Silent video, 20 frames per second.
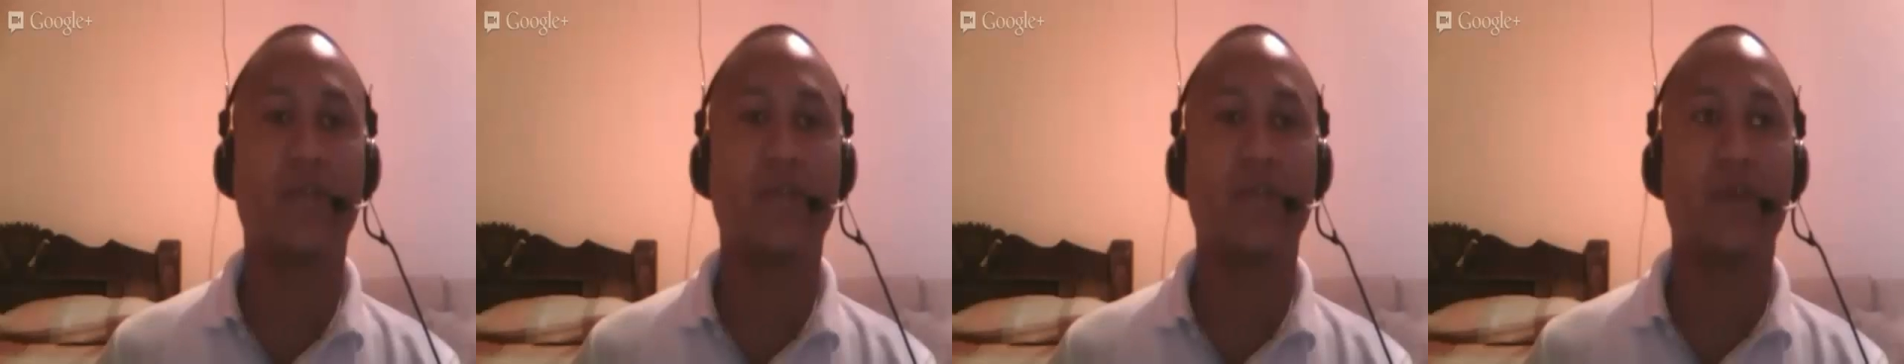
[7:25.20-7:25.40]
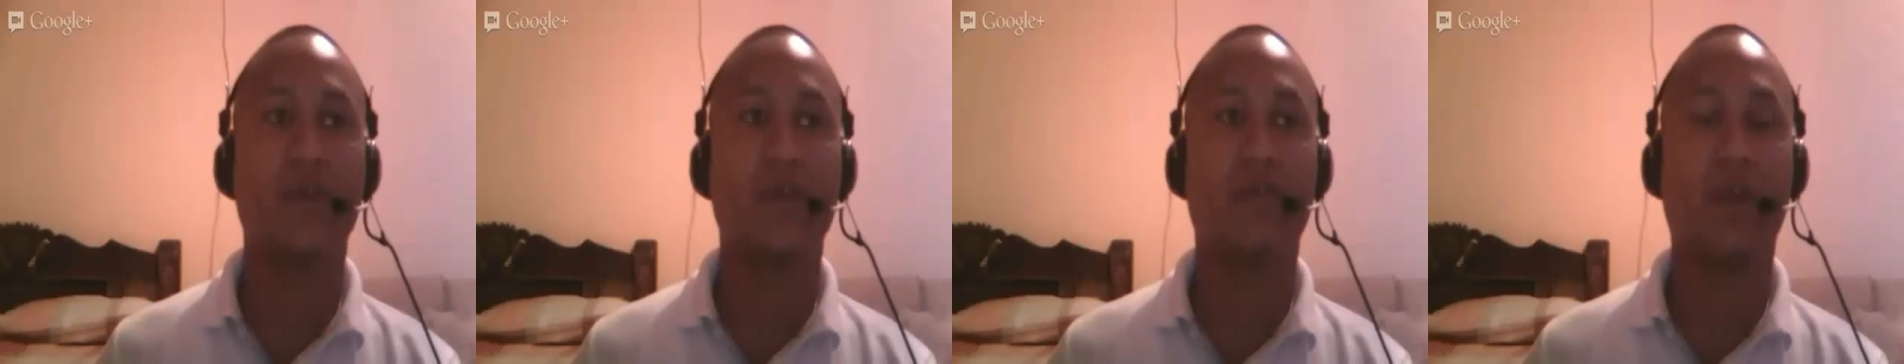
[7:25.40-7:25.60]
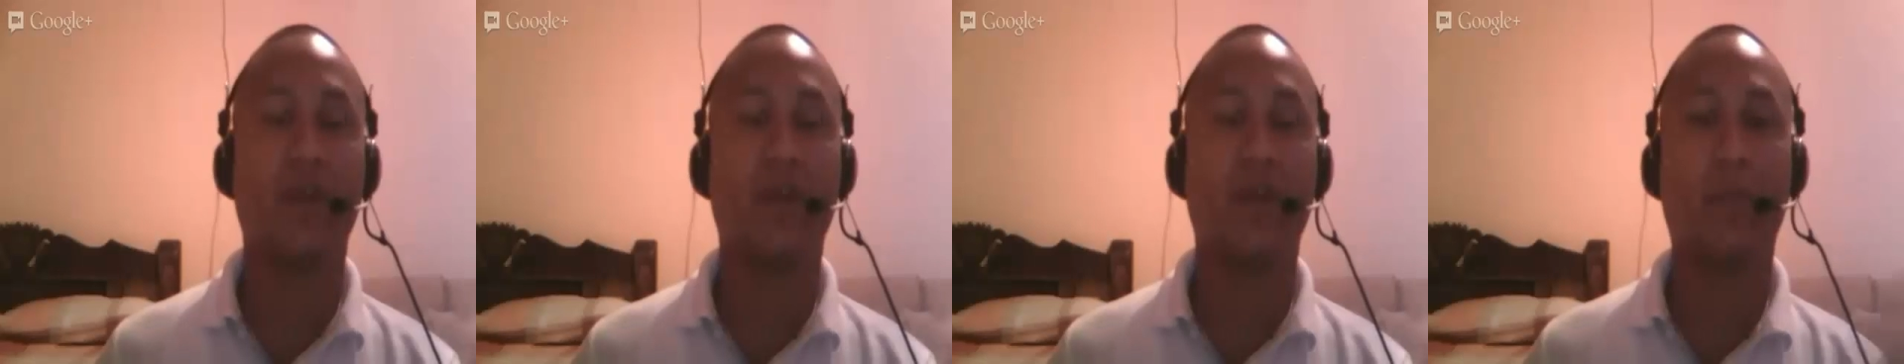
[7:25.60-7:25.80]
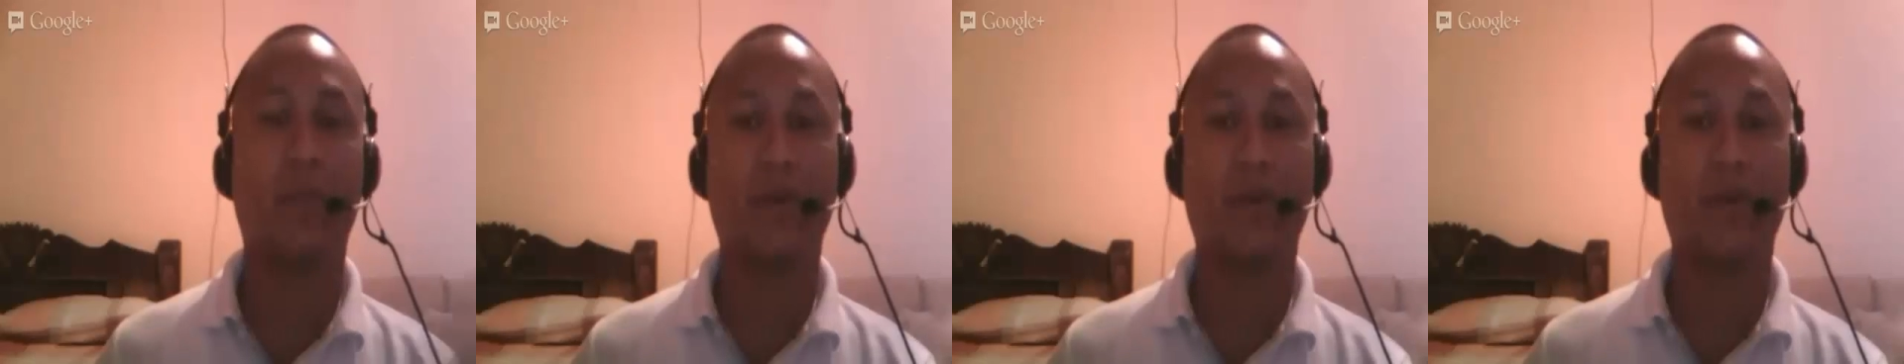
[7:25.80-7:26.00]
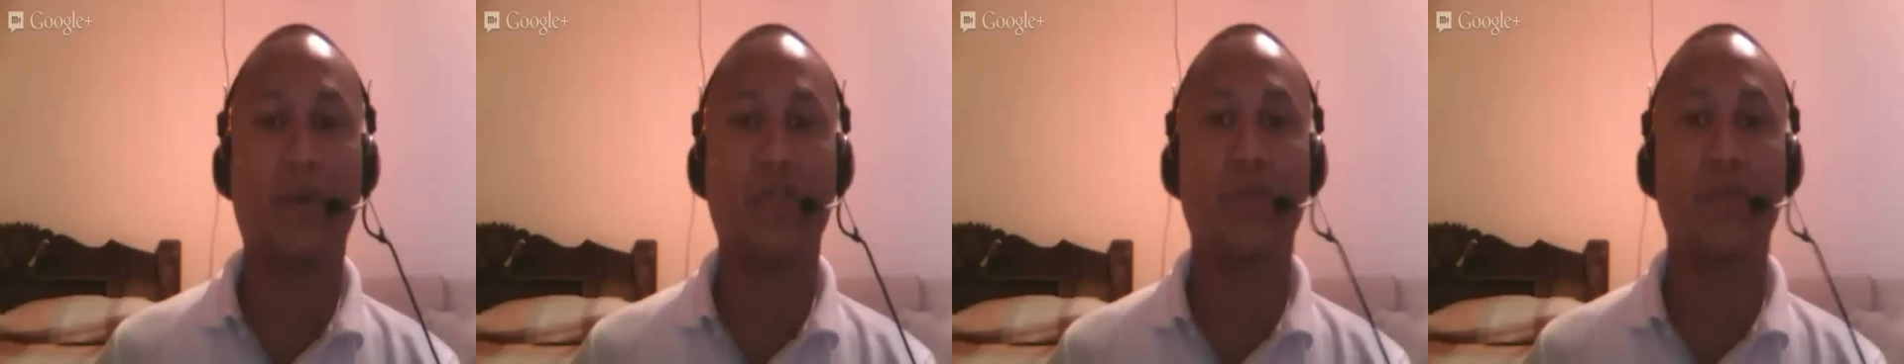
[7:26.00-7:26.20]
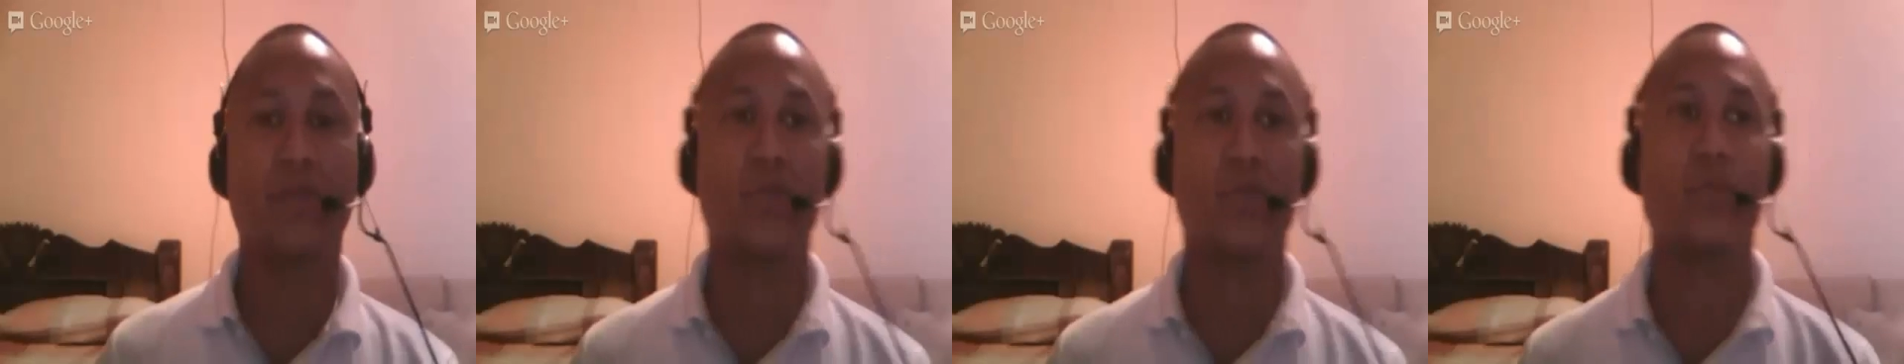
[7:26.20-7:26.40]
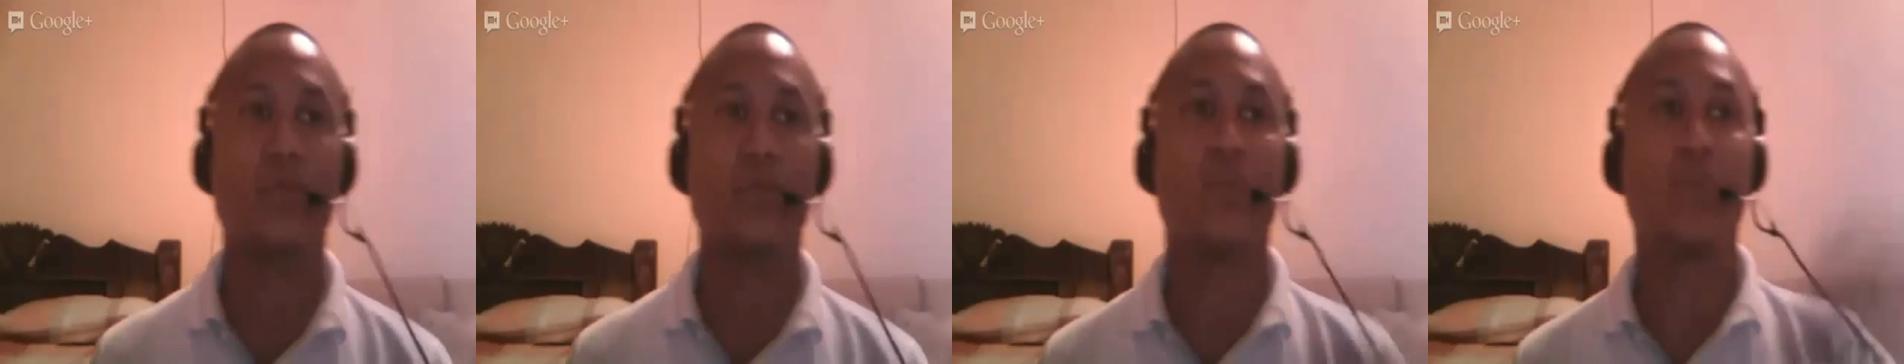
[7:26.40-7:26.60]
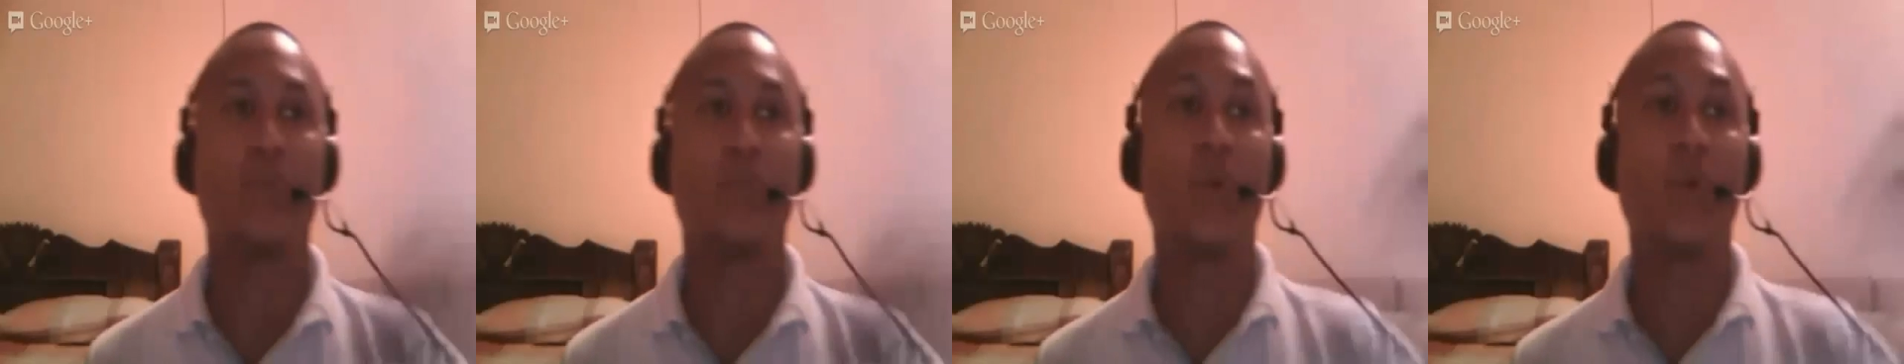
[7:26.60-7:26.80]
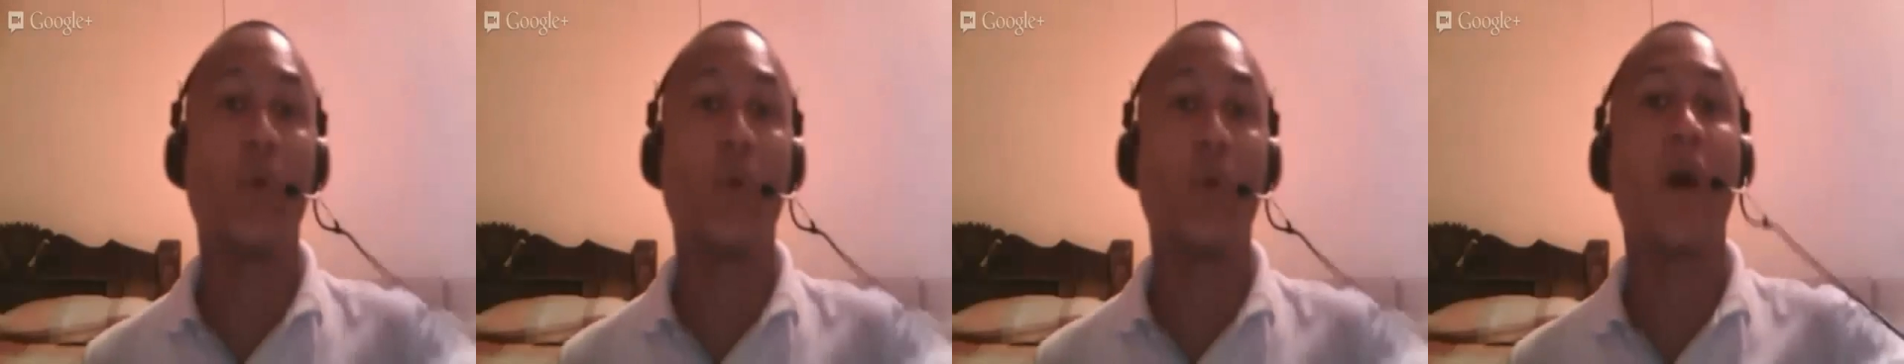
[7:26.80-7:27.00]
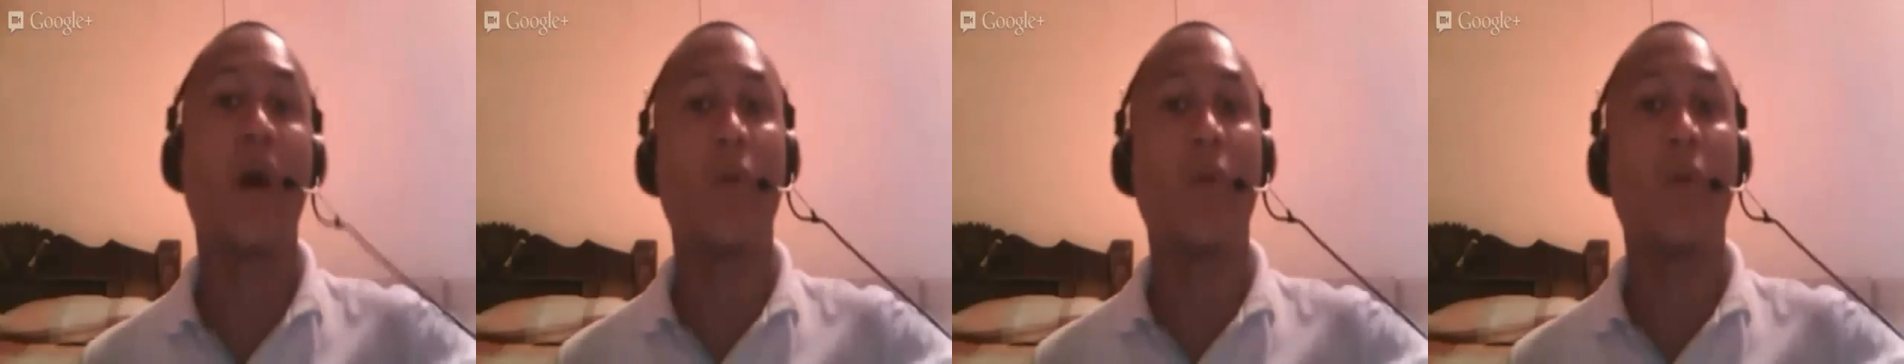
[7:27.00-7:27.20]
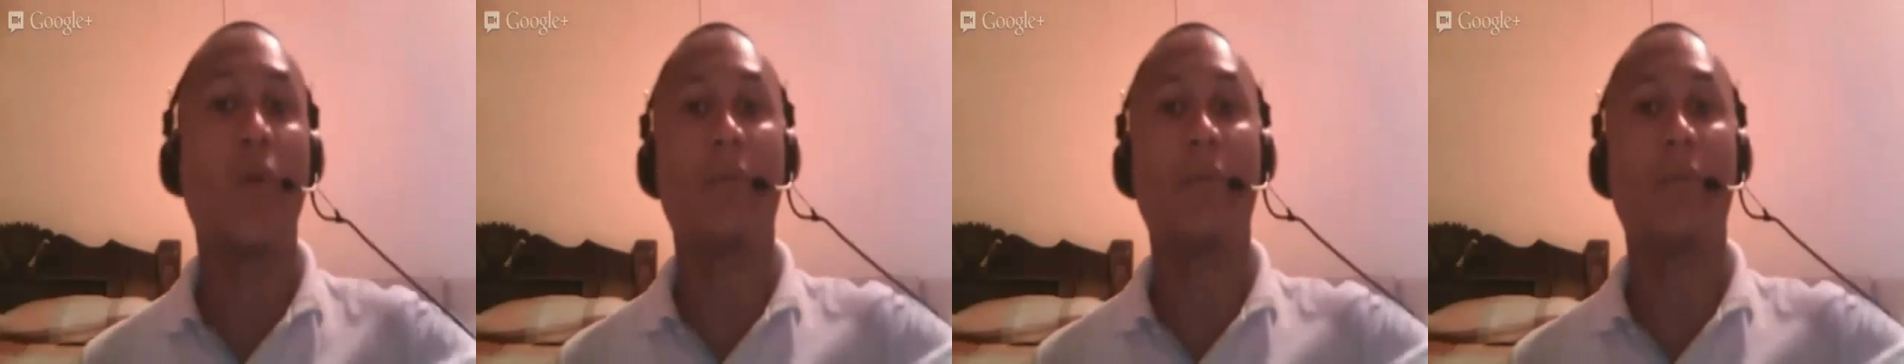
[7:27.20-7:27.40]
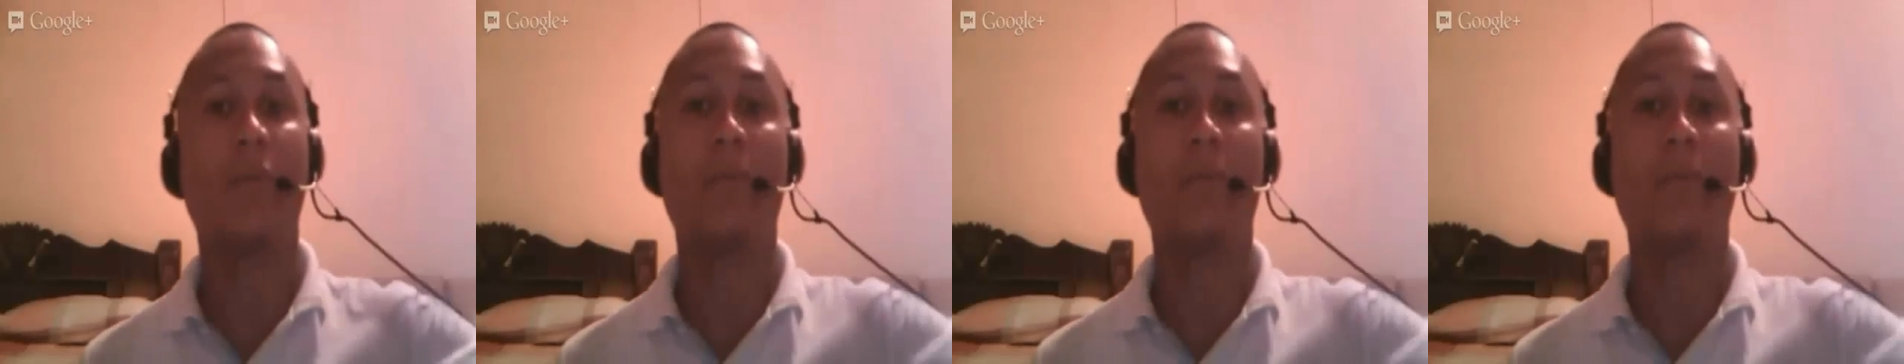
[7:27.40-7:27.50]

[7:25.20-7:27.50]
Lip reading: for a person to go out with